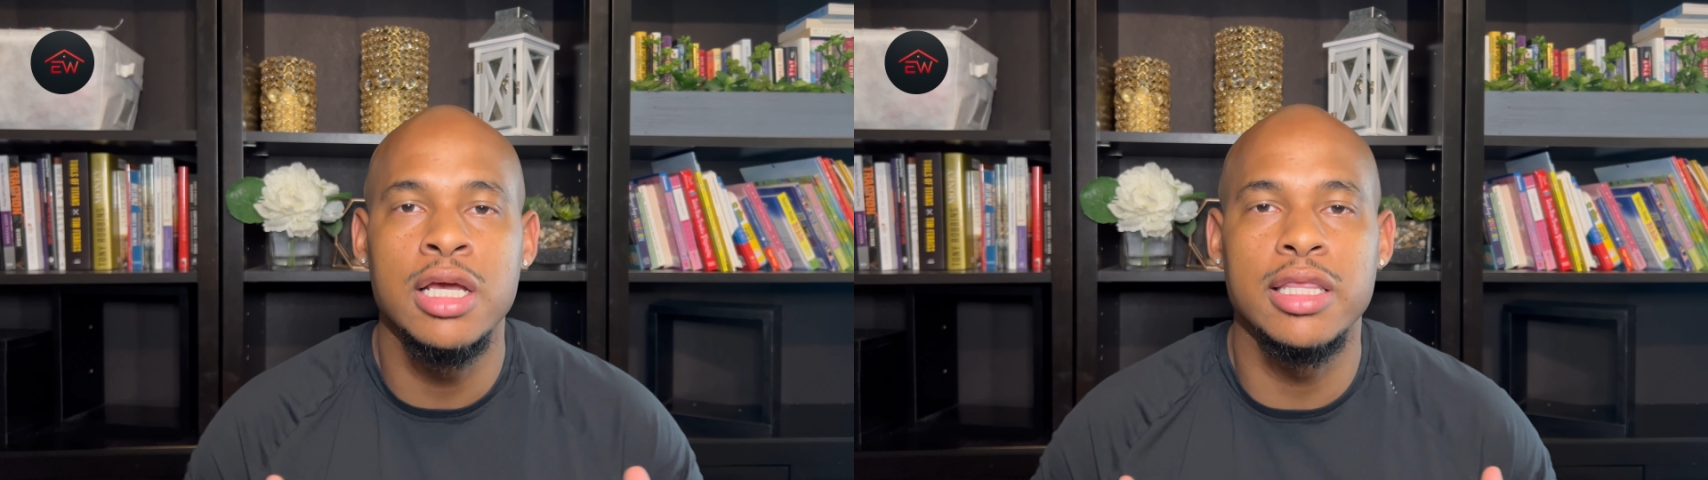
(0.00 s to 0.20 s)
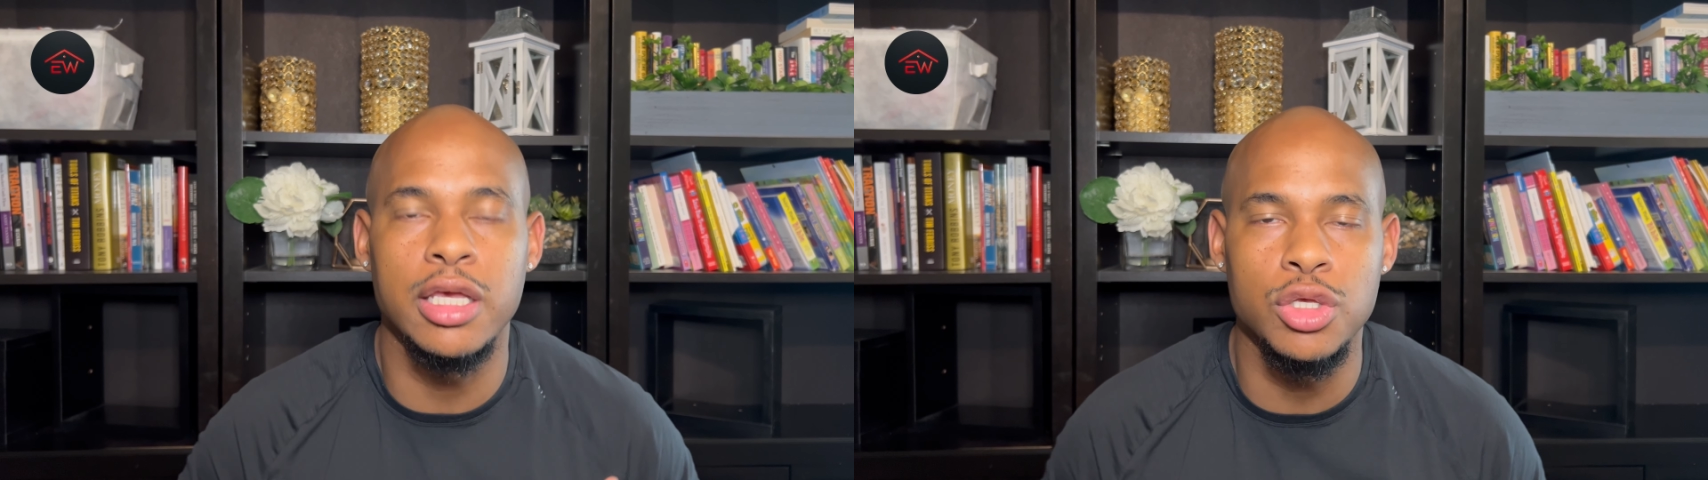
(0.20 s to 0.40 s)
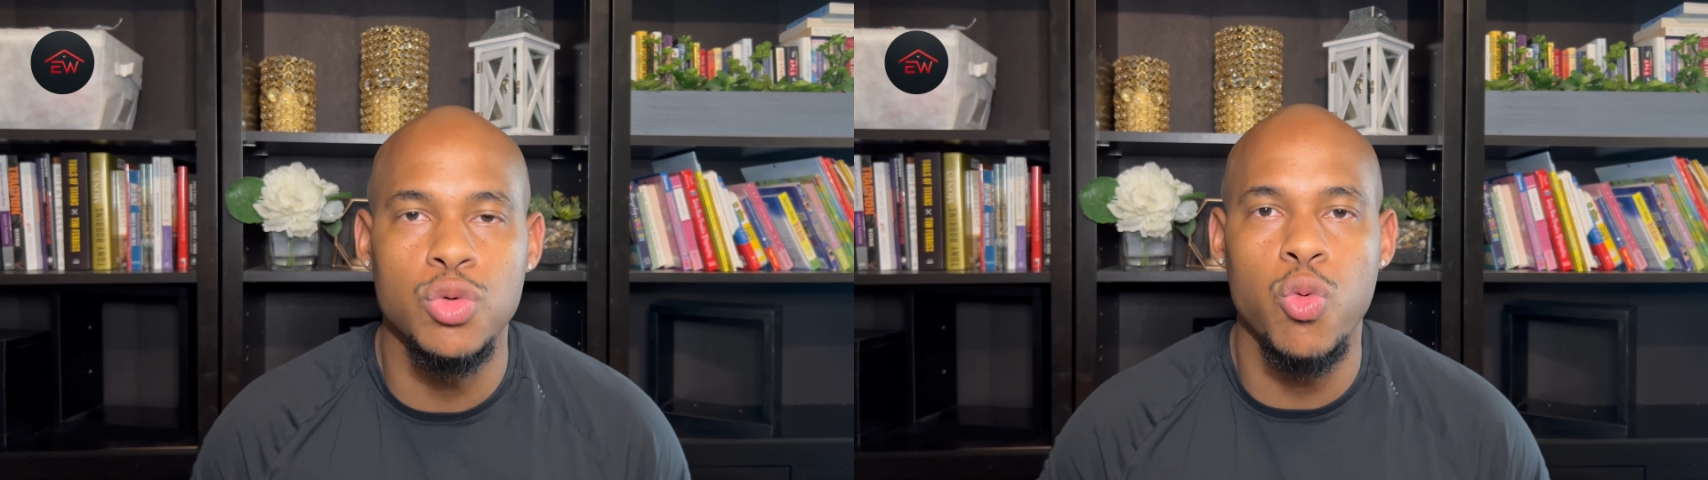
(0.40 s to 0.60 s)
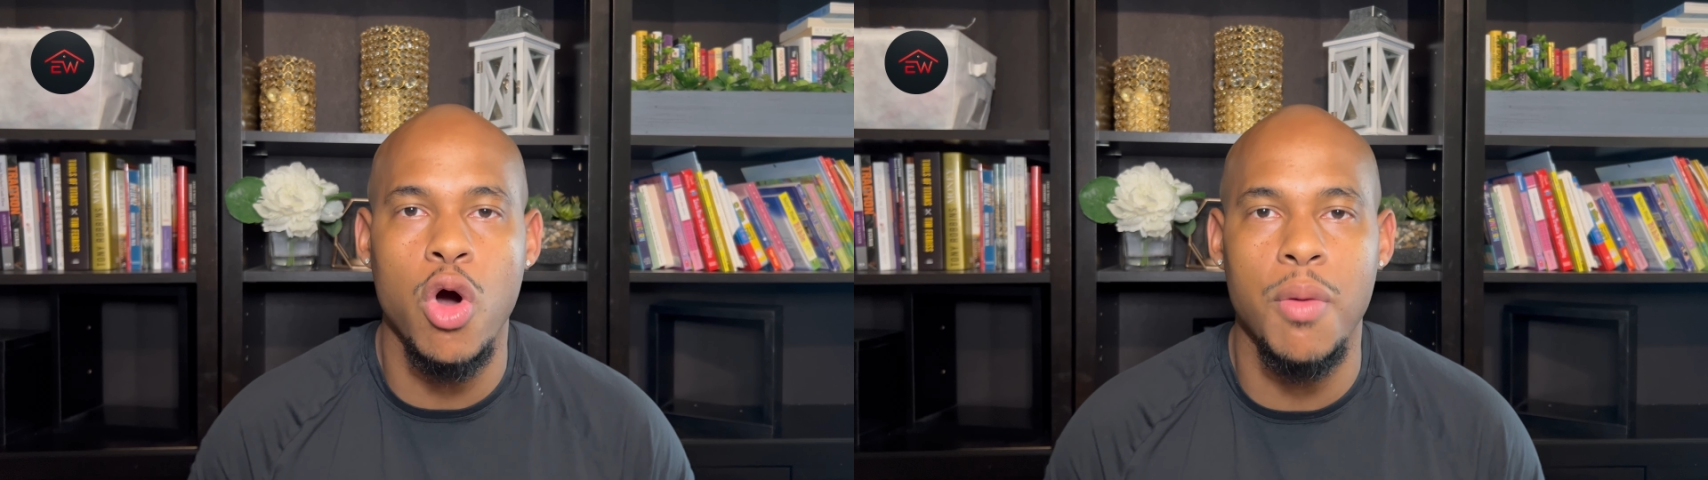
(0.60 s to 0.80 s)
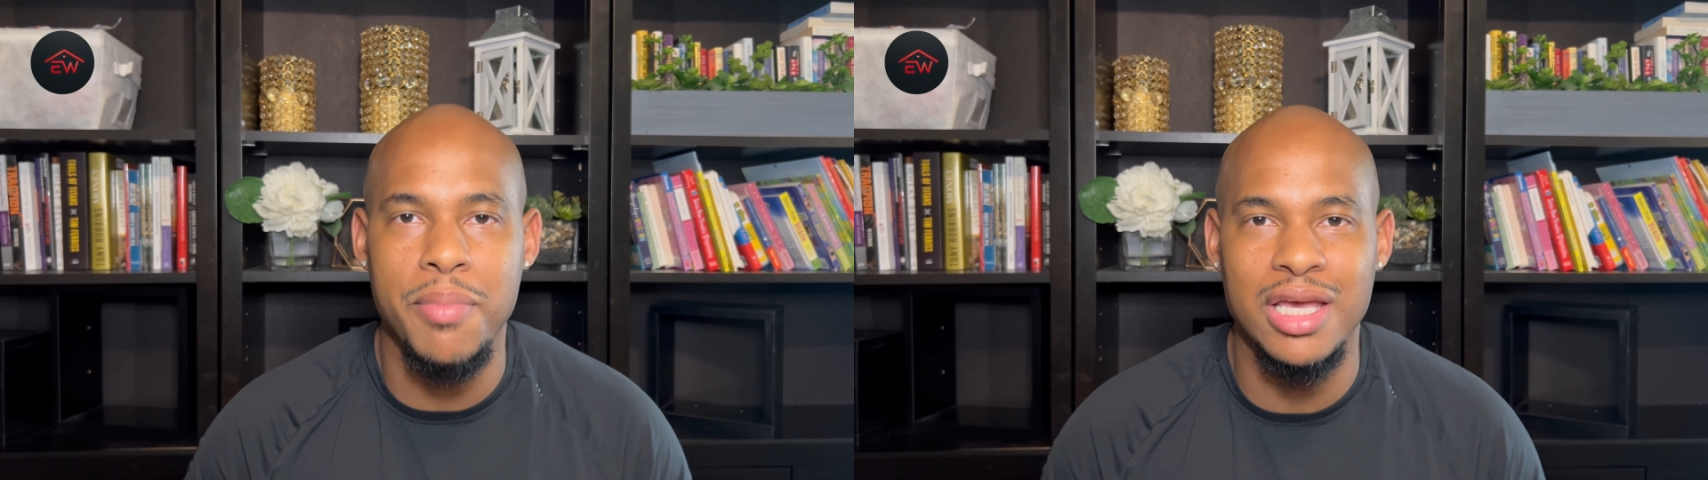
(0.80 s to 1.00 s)
that you
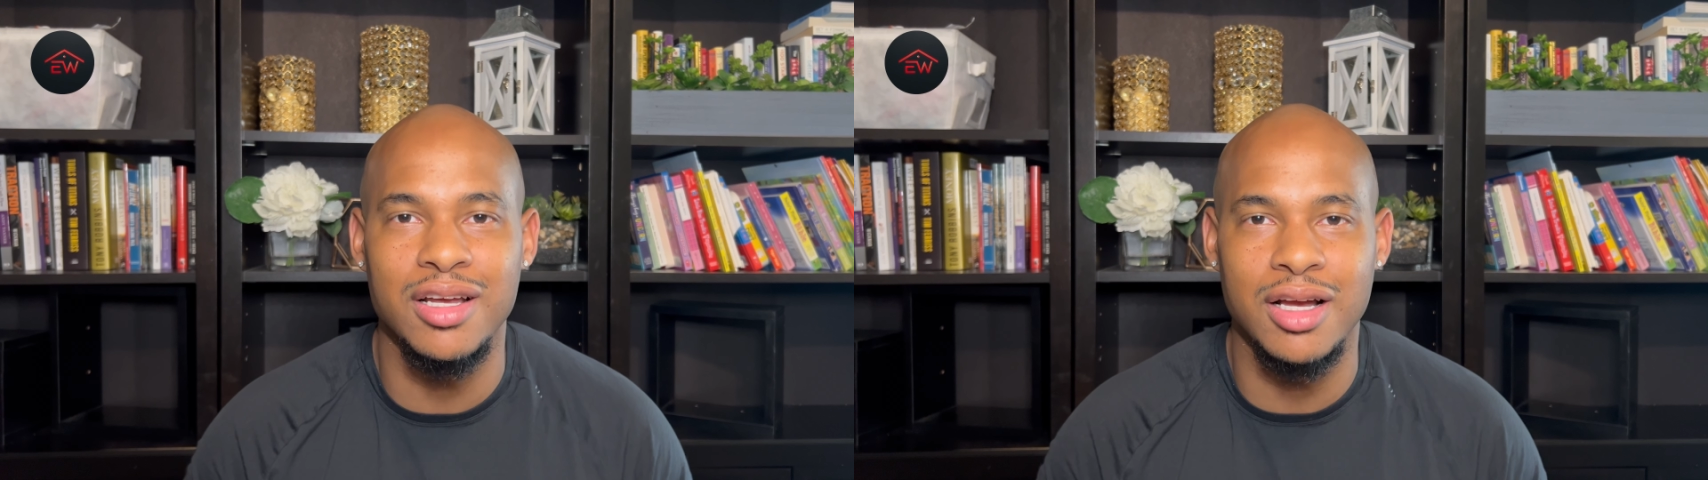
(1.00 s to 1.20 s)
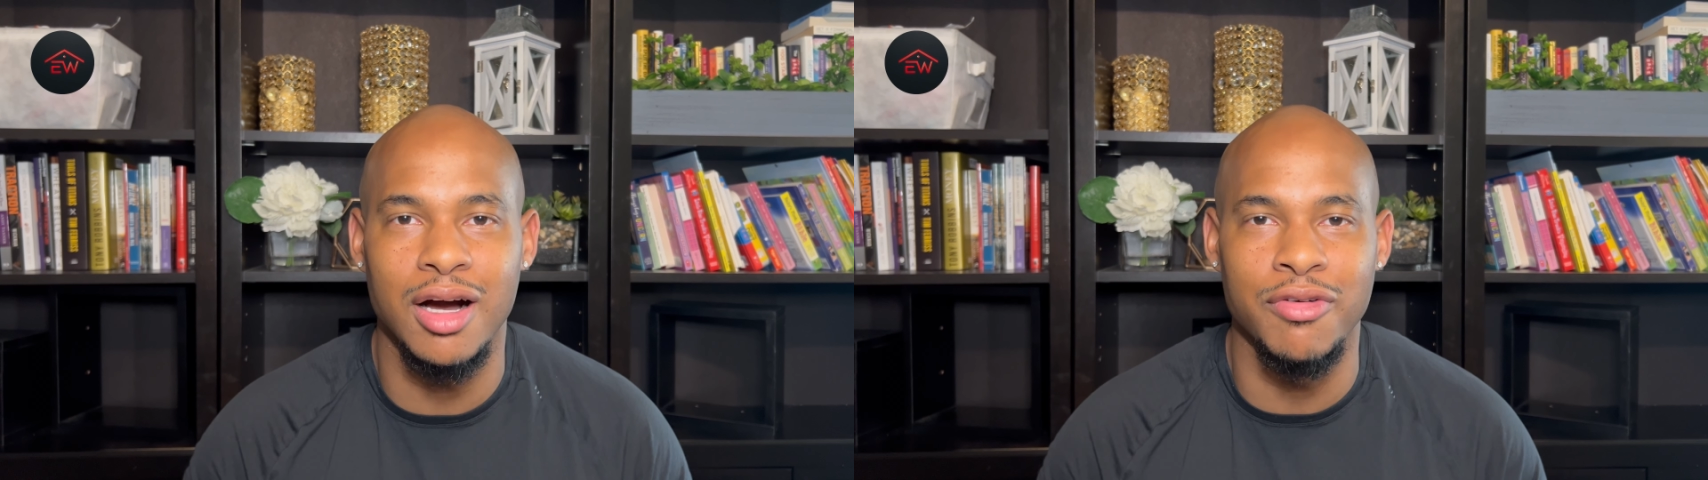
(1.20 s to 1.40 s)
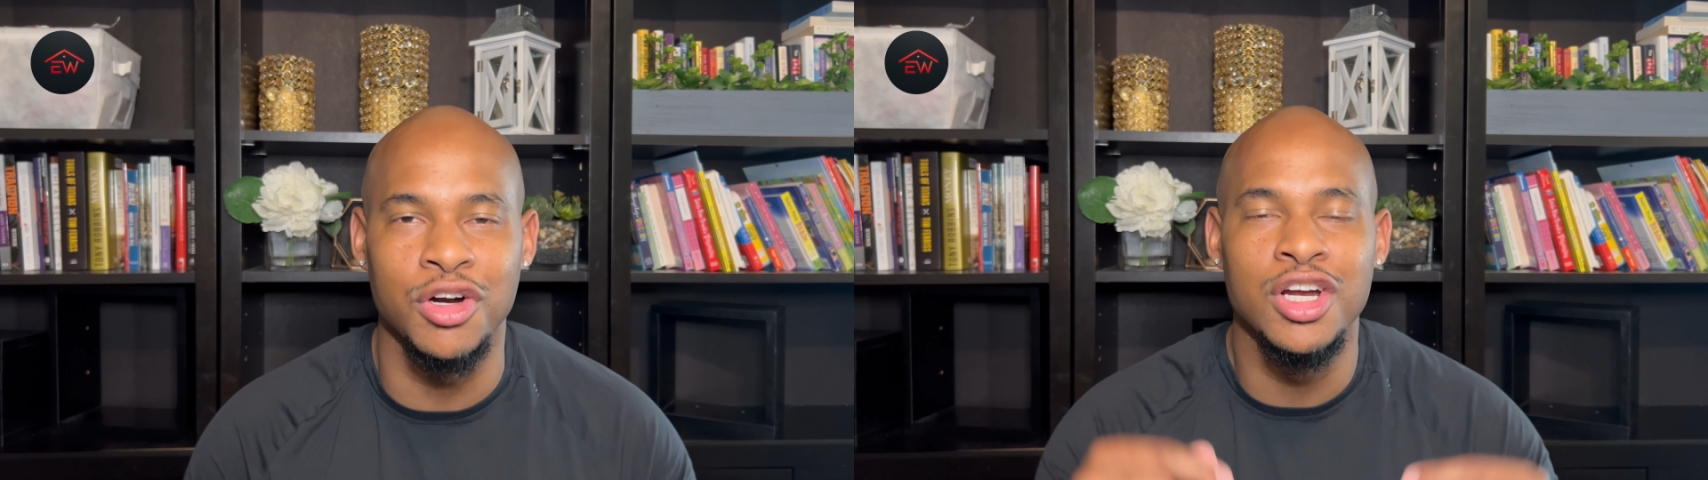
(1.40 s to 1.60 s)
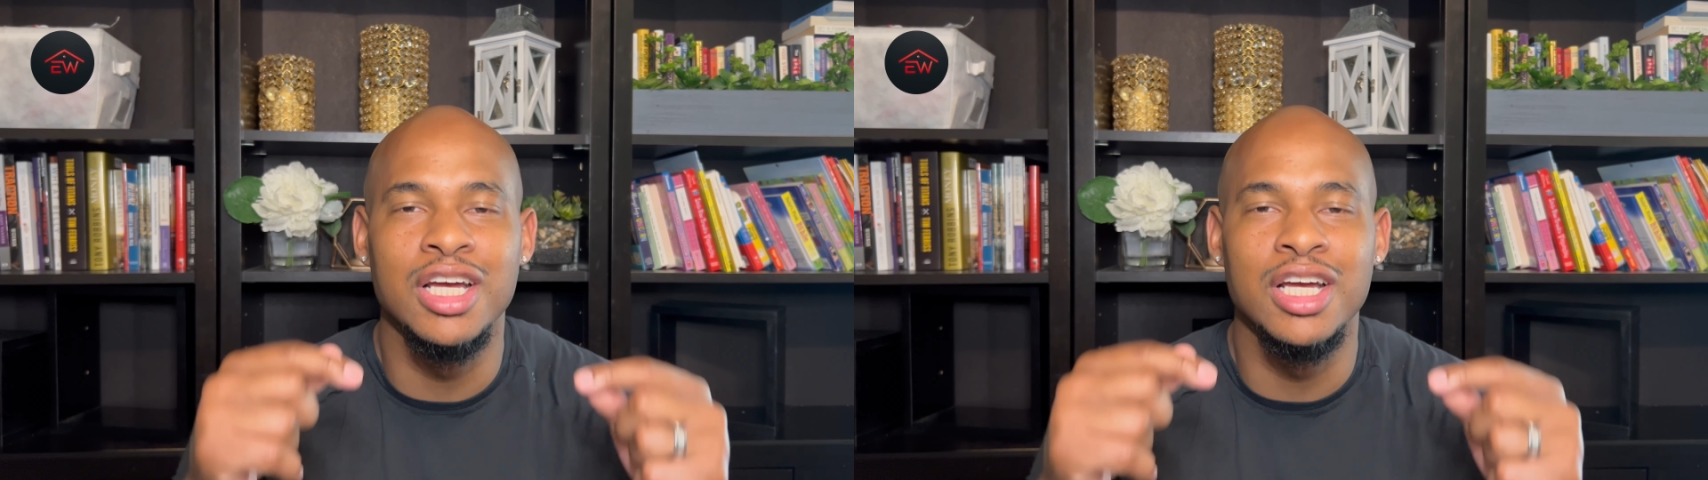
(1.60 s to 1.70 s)
want me to cover,